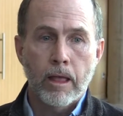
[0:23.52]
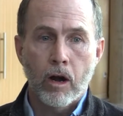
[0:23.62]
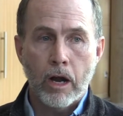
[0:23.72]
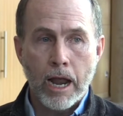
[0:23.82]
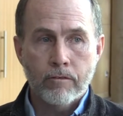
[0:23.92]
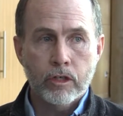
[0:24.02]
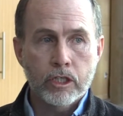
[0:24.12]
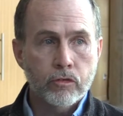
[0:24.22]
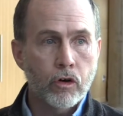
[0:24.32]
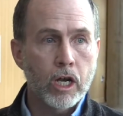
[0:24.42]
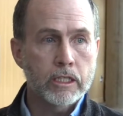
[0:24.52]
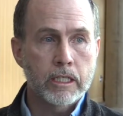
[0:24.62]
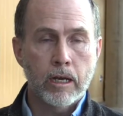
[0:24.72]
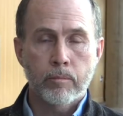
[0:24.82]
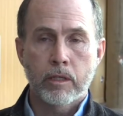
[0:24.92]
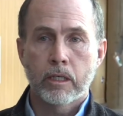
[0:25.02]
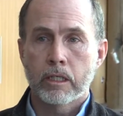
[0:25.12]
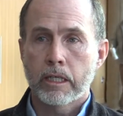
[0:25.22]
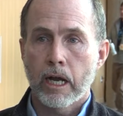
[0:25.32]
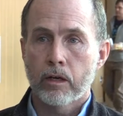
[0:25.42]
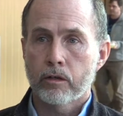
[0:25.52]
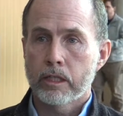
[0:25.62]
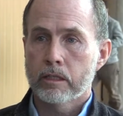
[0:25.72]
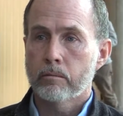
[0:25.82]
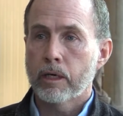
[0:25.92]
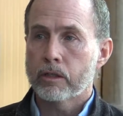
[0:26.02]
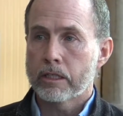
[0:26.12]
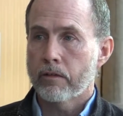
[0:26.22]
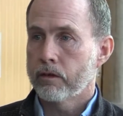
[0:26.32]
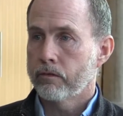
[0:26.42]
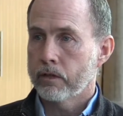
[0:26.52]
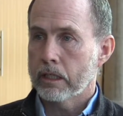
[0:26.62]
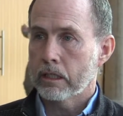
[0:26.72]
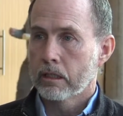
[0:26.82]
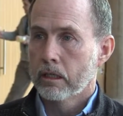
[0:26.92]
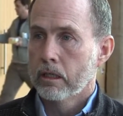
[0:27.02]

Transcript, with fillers: Our average frost depth in Calgary is about seven feet.